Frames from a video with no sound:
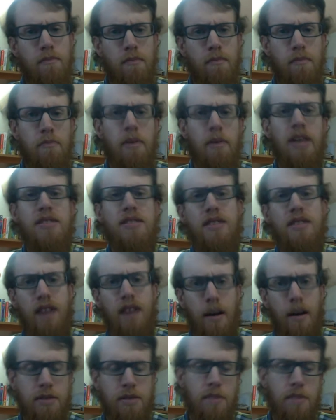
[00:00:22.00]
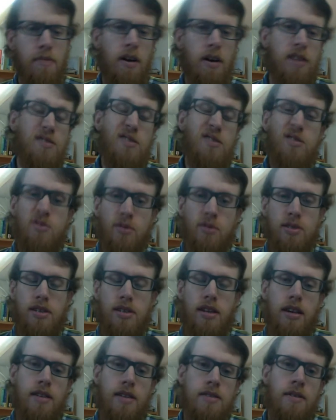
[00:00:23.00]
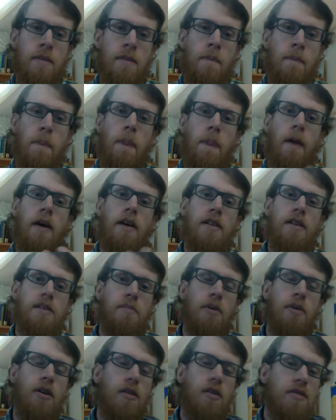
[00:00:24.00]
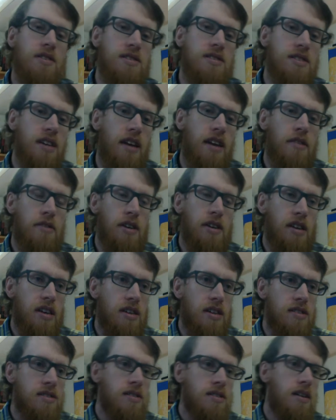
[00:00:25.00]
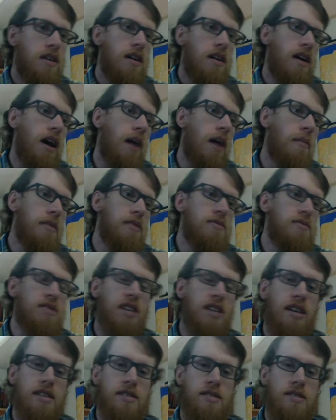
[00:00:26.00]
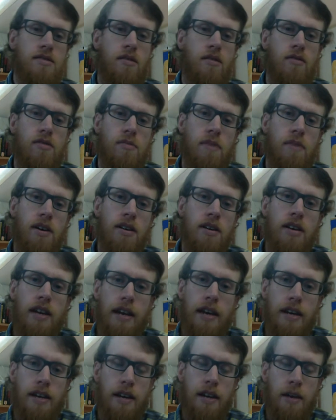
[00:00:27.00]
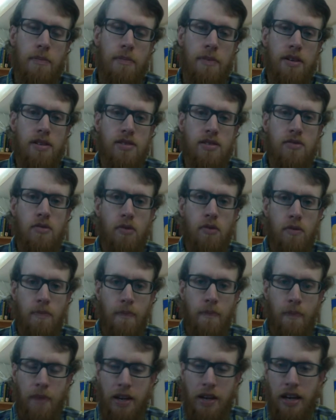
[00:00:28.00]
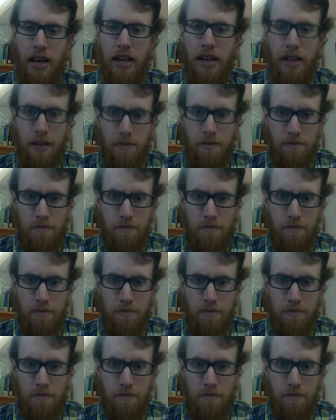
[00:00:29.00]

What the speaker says: basic lab supplies, those sorts of things. They put all these together in kits, and those kits ultimately ended up in a school in Haiti.